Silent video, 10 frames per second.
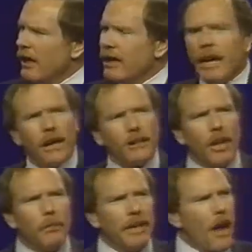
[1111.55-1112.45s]
He can't
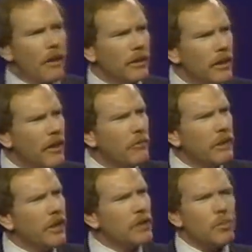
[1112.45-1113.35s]
tell me how to live,
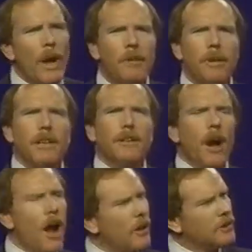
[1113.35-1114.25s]
because wait a minute,
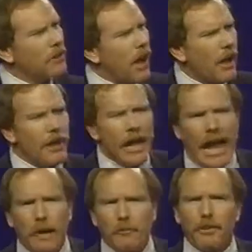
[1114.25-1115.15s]
God is God.
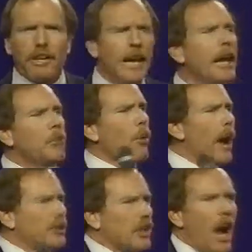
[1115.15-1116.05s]
And if the king
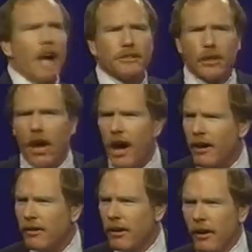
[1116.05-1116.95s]
breaks God's
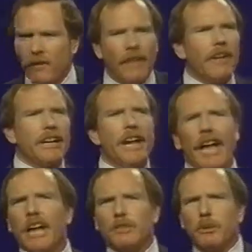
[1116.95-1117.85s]
law, then the
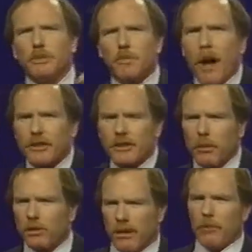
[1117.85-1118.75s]
king is
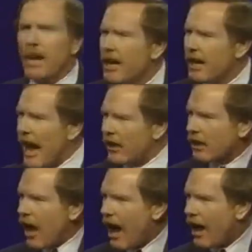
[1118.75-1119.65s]
responsible to me and
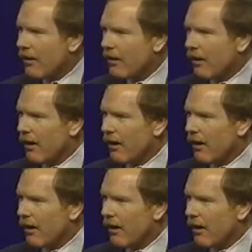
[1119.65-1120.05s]
to God.